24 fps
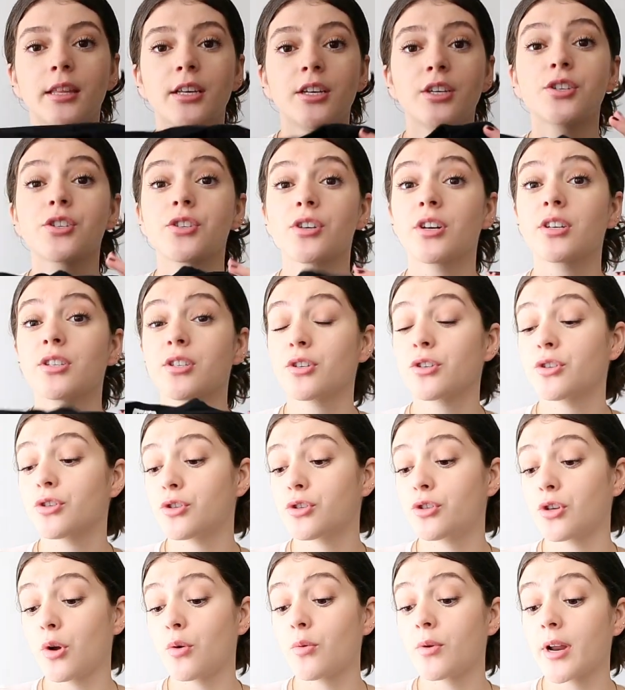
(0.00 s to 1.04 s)
these shirts are
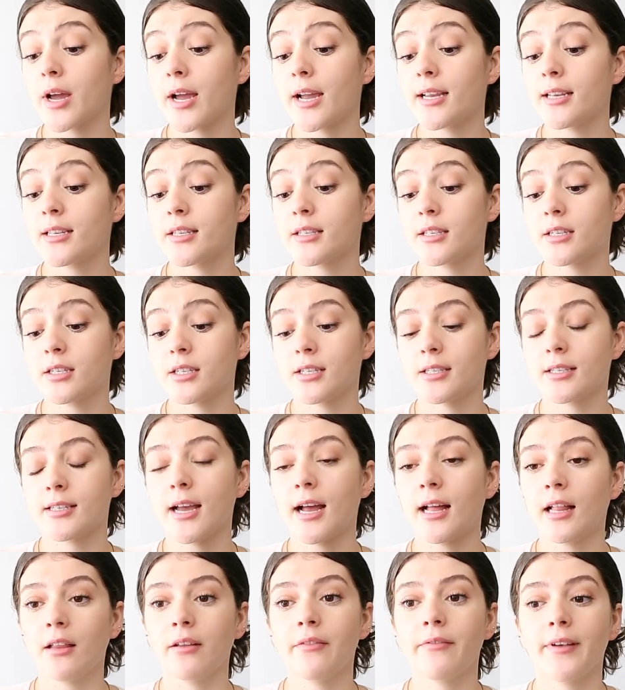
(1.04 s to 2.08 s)
so nice to just
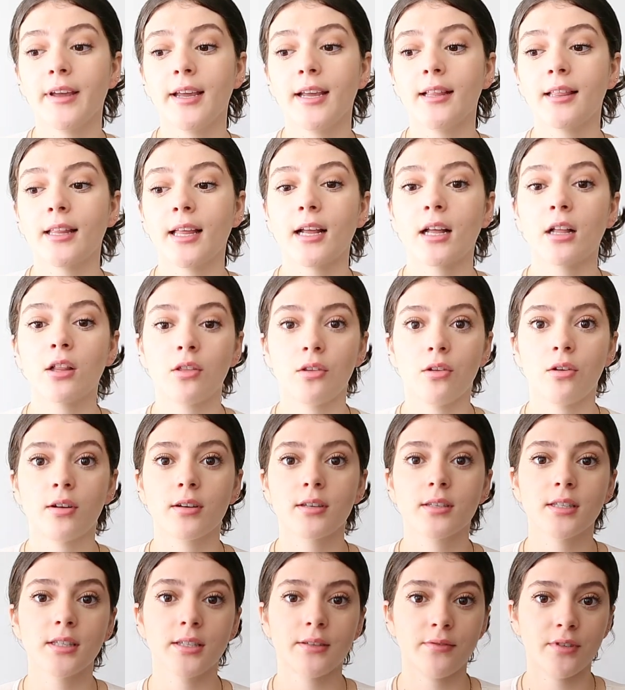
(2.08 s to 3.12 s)
elevate like a
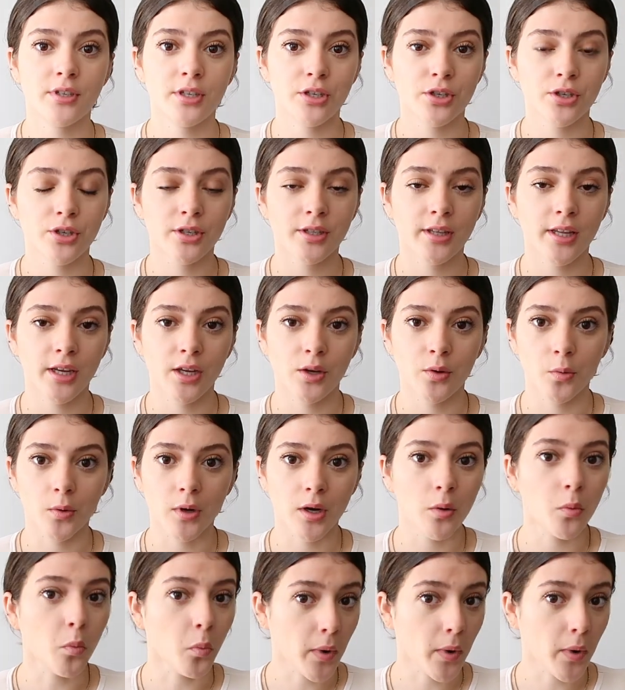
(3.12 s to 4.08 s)
long sleeve t-shirt that you want